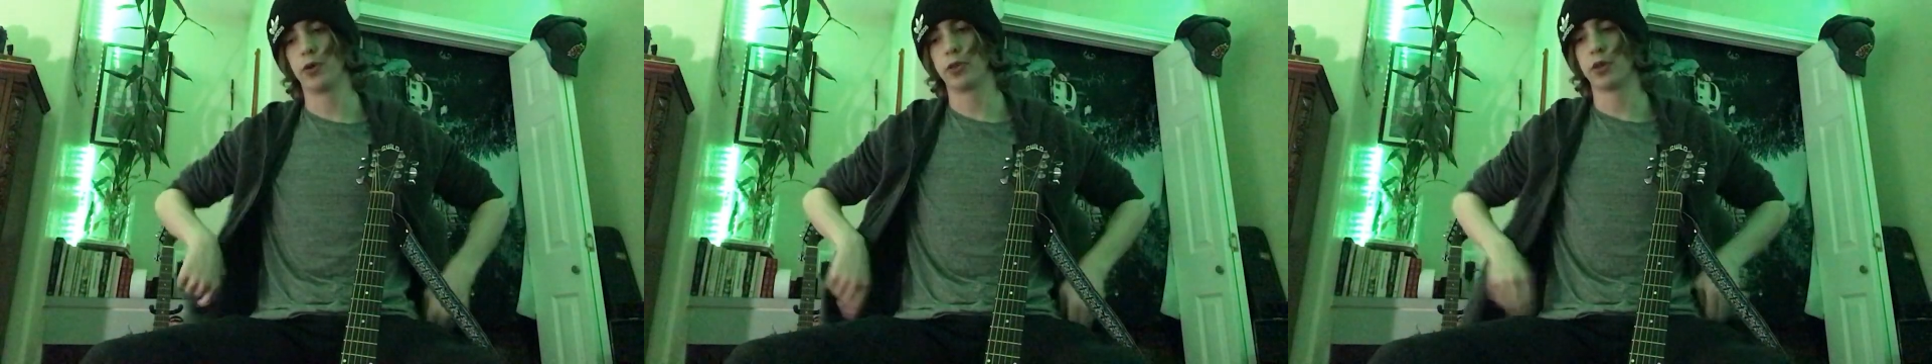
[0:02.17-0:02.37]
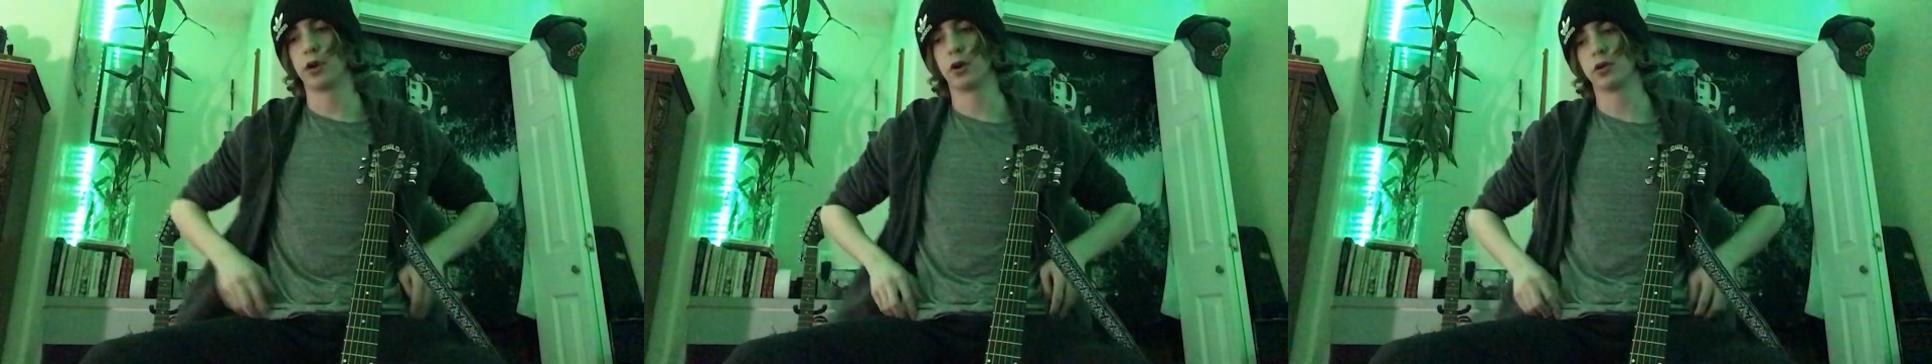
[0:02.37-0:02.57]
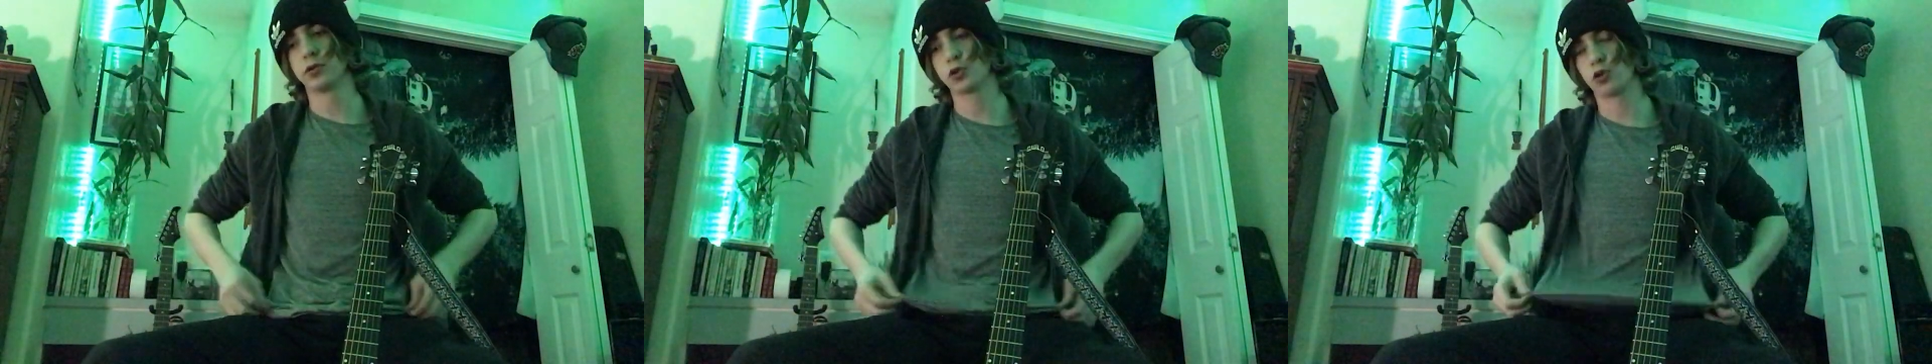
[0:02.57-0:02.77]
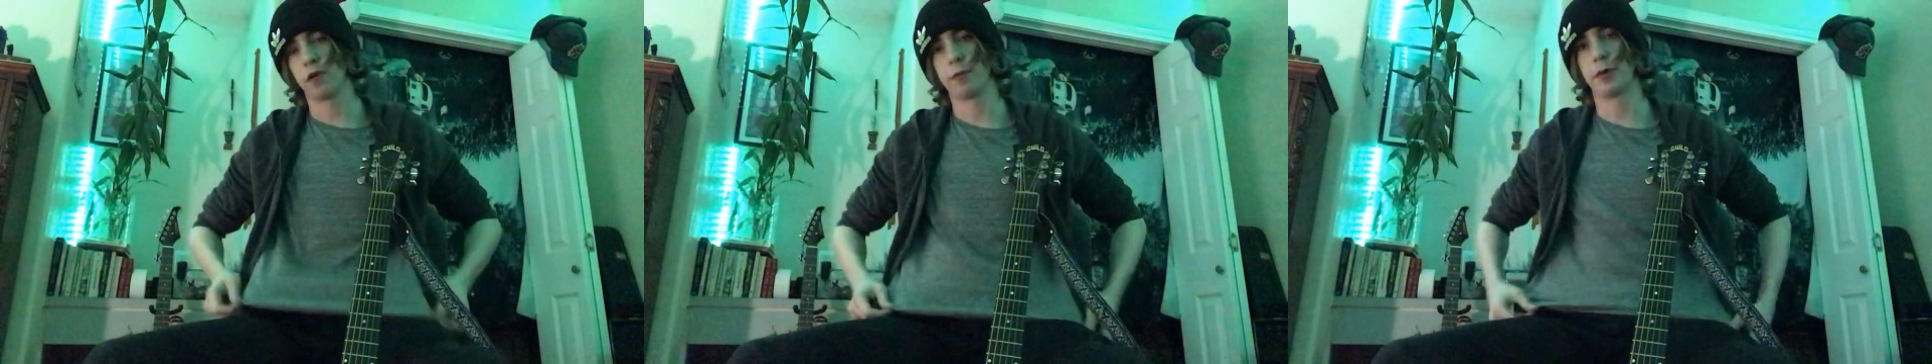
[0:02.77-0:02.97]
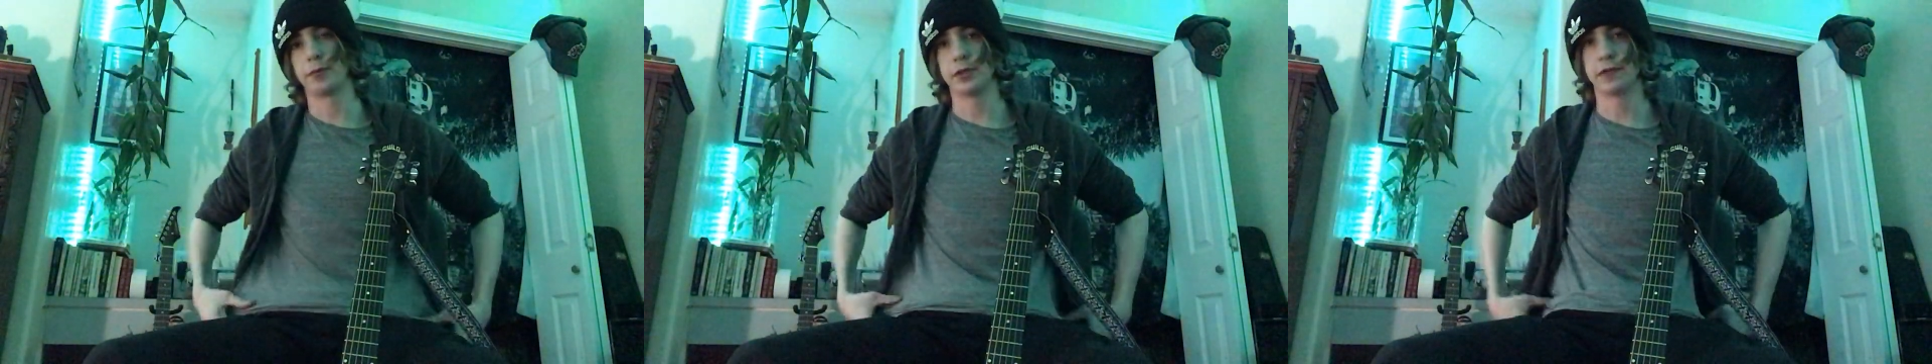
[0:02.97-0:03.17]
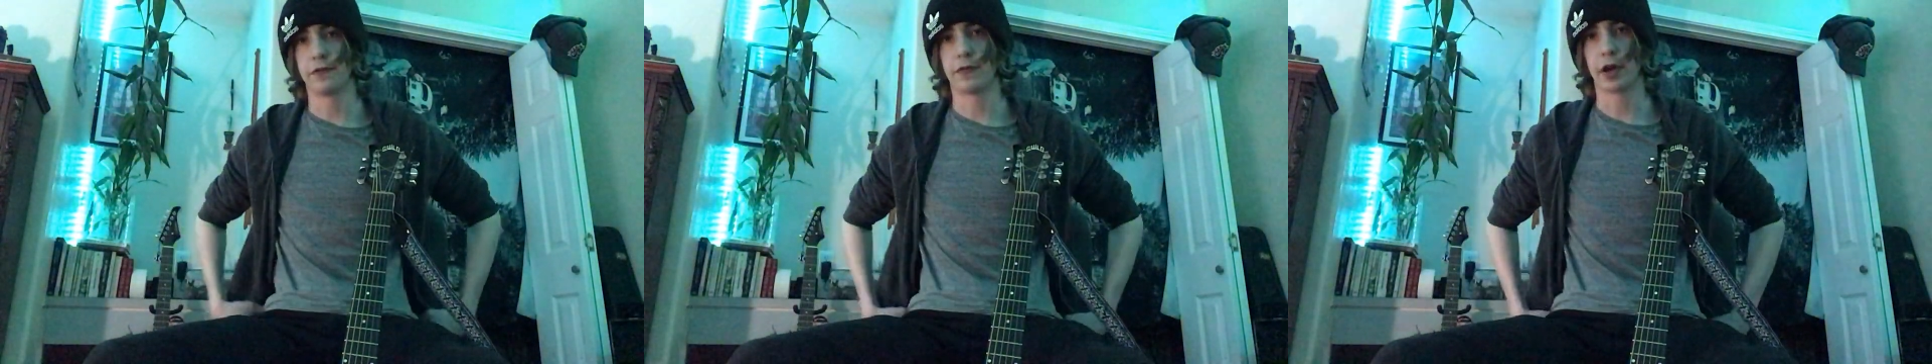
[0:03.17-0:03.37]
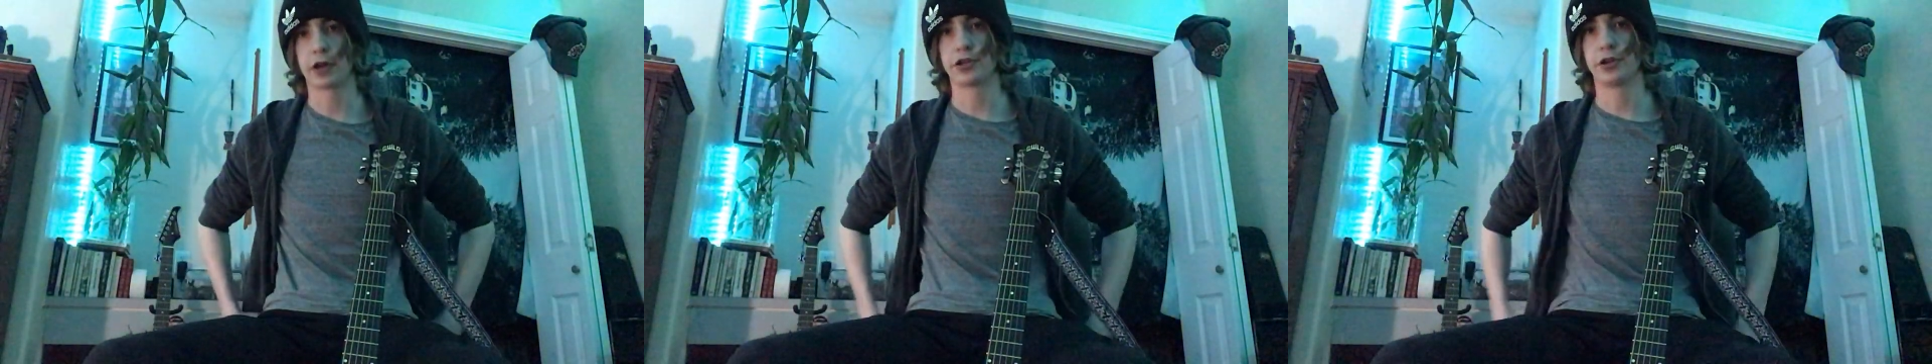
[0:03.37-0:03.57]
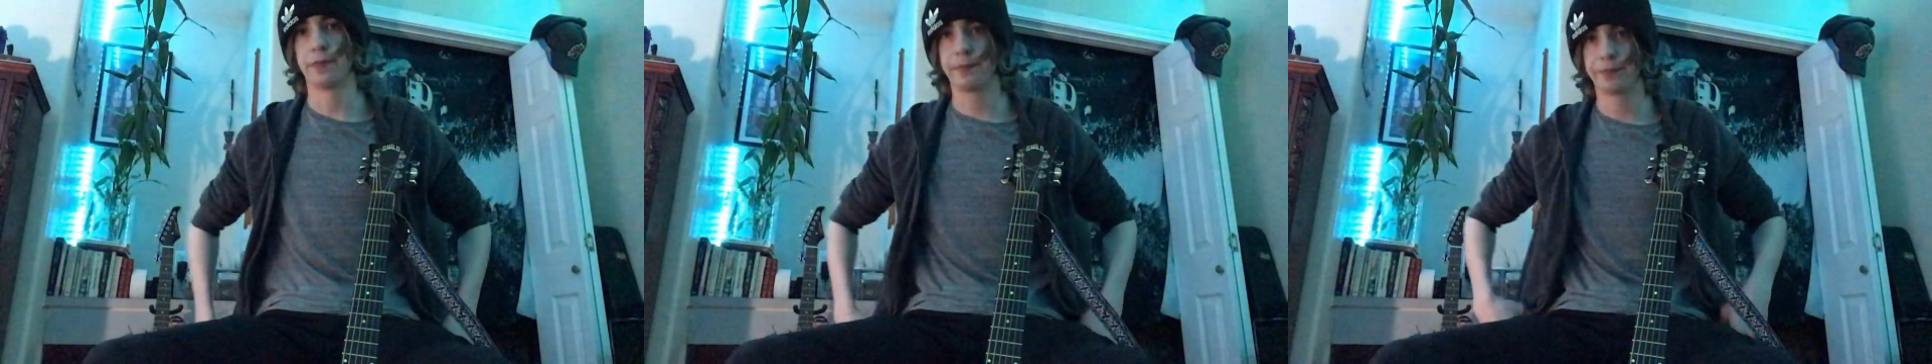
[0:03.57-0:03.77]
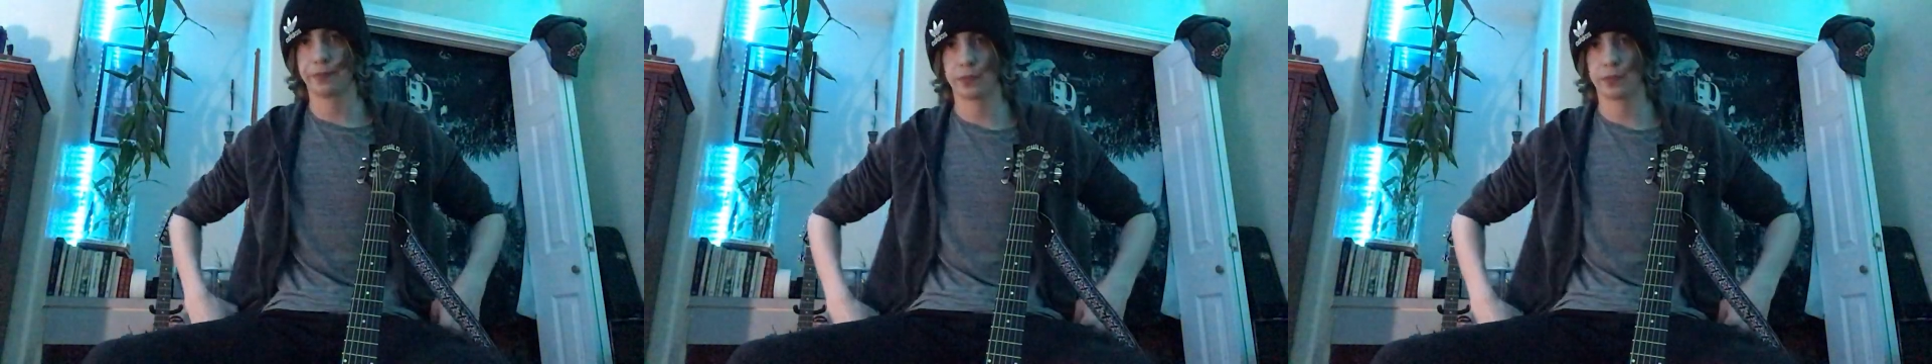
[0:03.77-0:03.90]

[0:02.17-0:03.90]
with Scruffpuppie's Affection.